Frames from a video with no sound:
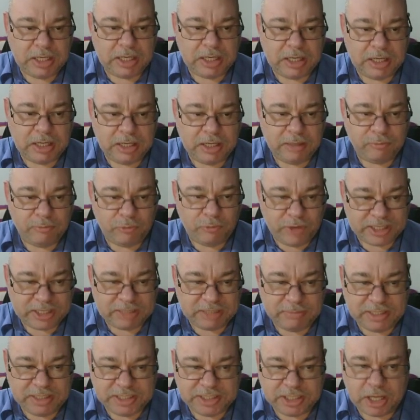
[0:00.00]
I'm
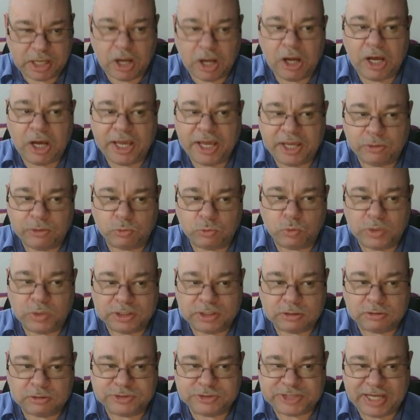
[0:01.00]
recommending Iron
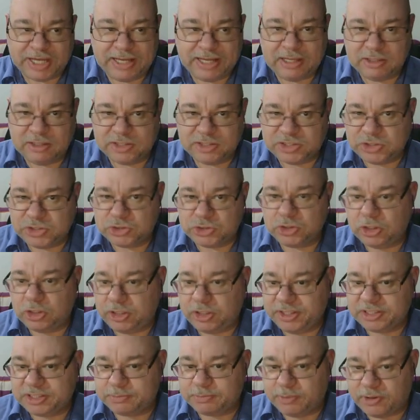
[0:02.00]
Will, taking this as
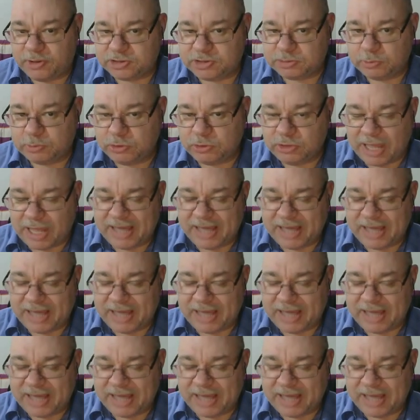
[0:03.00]
early as possible.